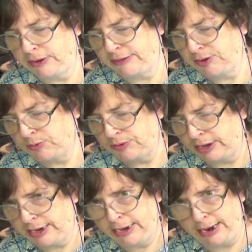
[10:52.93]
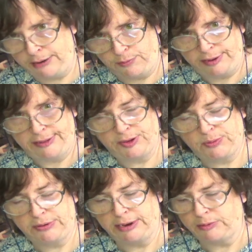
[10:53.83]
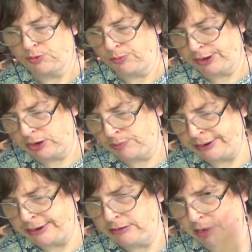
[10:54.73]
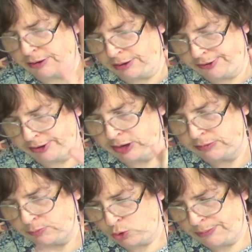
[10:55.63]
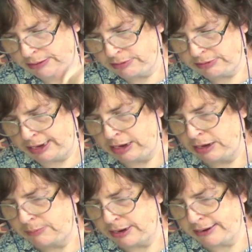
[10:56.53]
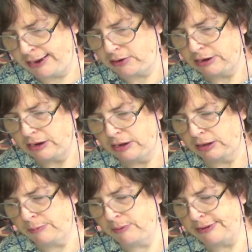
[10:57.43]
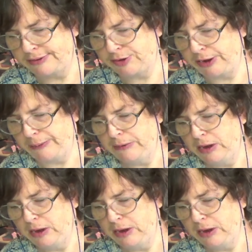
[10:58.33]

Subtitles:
And this was, again, I've read this one. It was a really good read. I'll tell you more about it in a minute. Hang on. Let me read this to you.